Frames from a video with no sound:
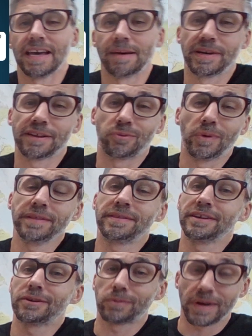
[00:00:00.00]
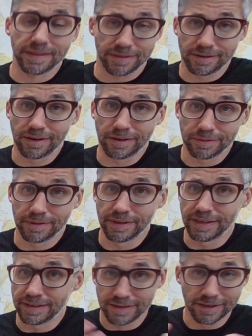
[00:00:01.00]
it's one thing to write the darn
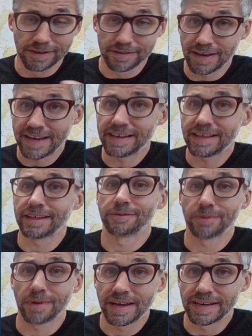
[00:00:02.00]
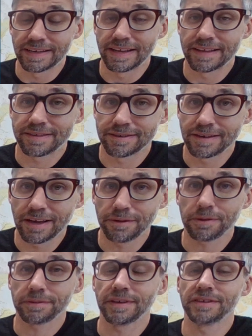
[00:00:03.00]
thing, to design it and write it. It's
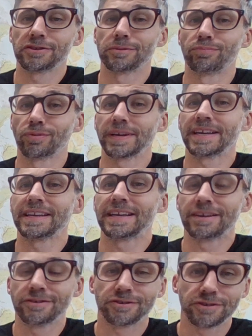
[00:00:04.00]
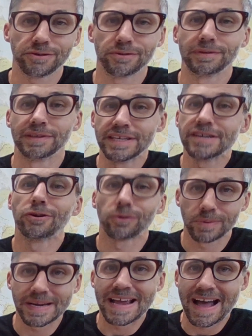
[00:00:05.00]
another thing to bring it into legal
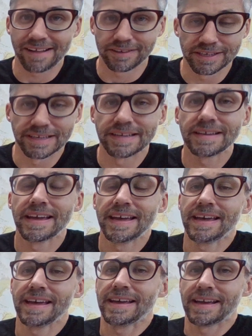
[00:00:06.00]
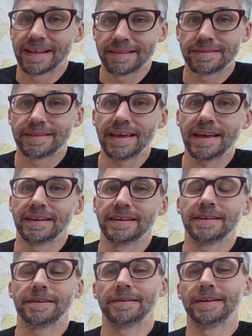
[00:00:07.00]
reality. And
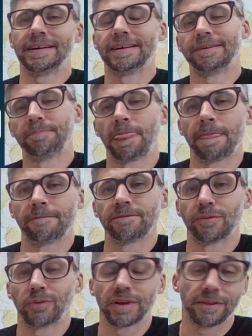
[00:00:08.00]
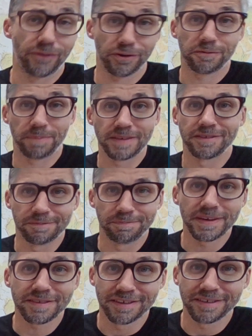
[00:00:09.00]
then one of the first pieces of
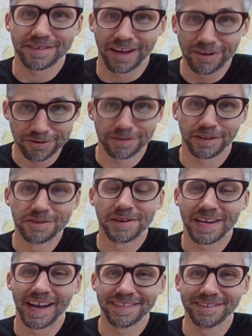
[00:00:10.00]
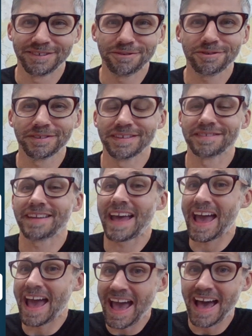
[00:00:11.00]
business under the new Constitution is to
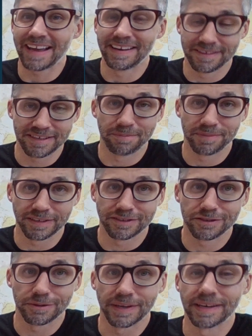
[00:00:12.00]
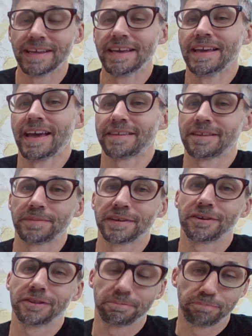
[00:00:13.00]
add something to it, something
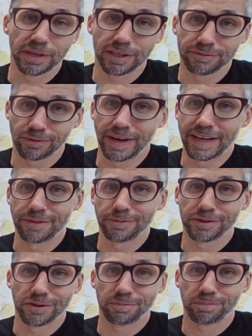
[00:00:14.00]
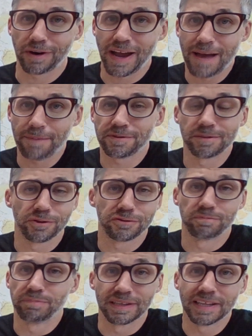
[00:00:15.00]
called the Bill of Rights, which is perhaps the
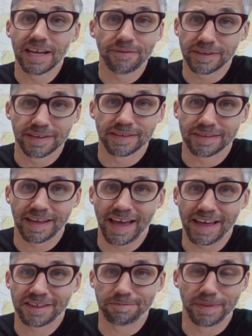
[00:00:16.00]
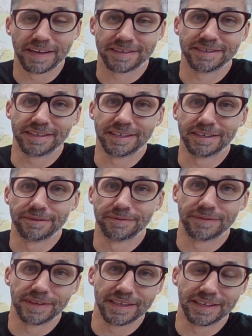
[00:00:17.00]
most beloved aspect
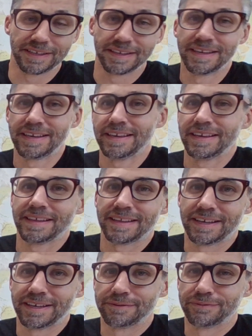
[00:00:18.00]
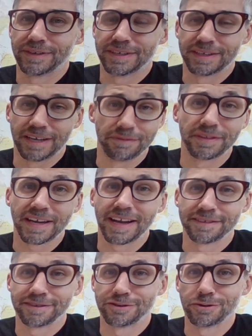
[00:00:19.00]
of the
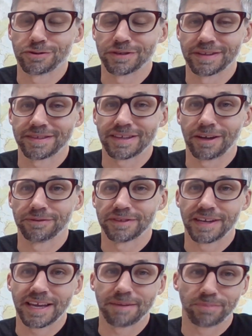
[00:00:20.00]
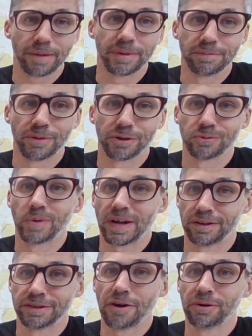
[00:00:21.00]
Constitution itself today, and probably the most
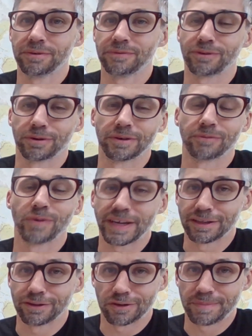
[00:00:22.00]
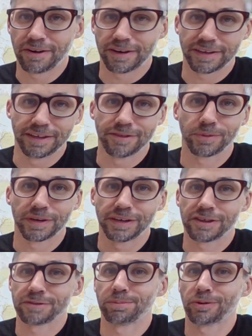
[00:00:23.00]
well-known for regular Americans. We're going
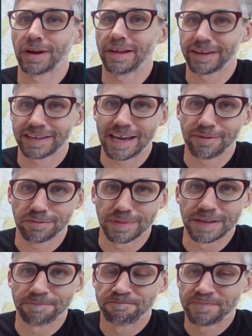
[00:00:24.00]
to explore how that came to be.